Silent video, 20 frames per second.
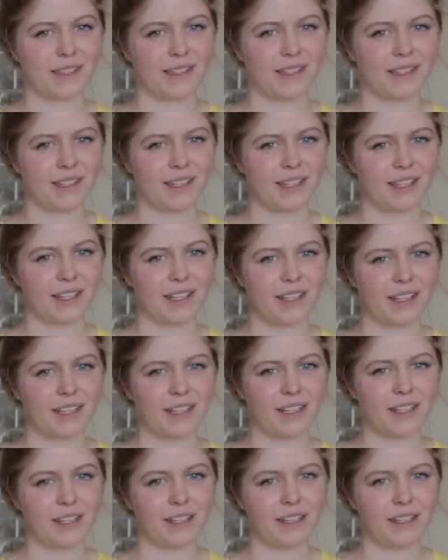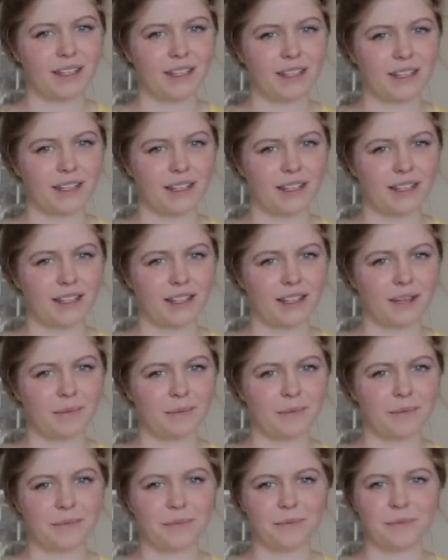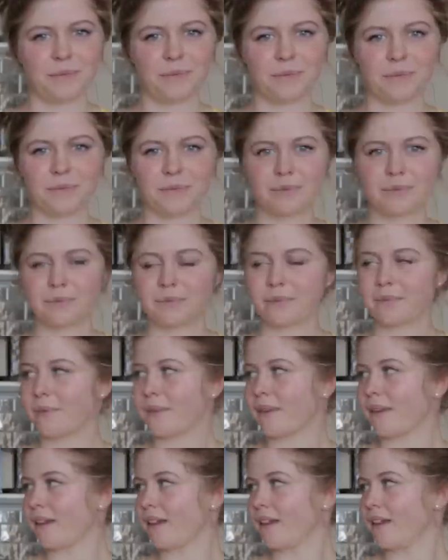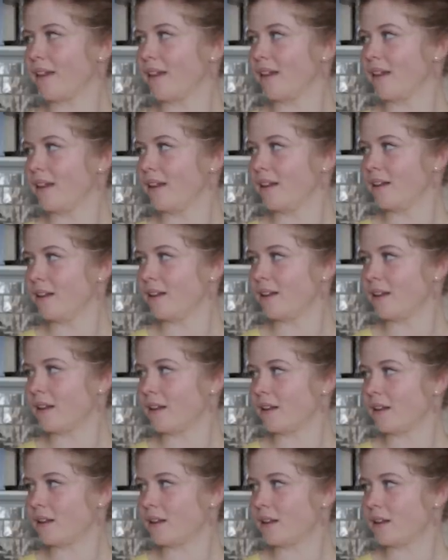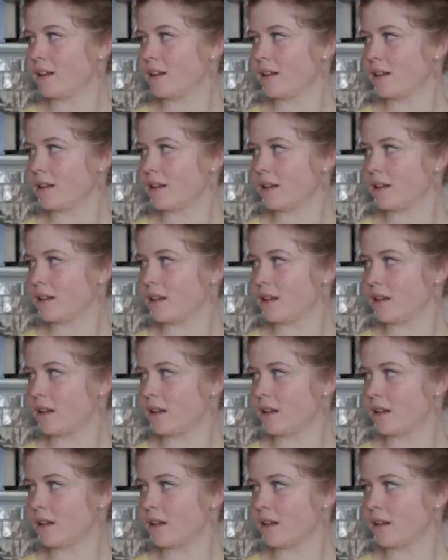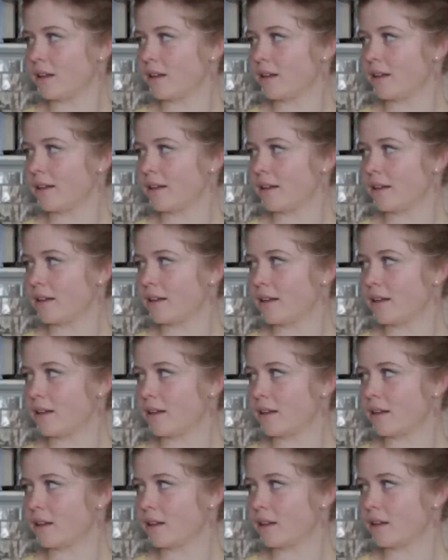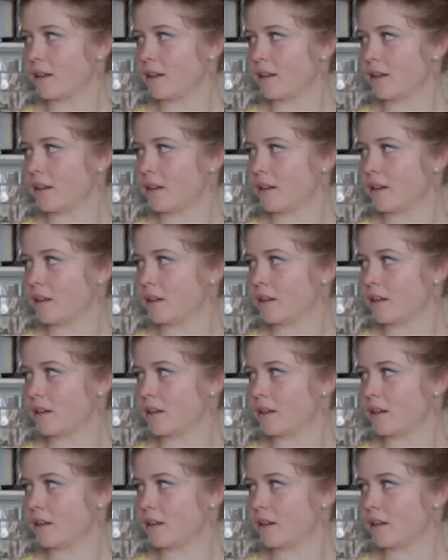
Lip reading: This person isn't speaking.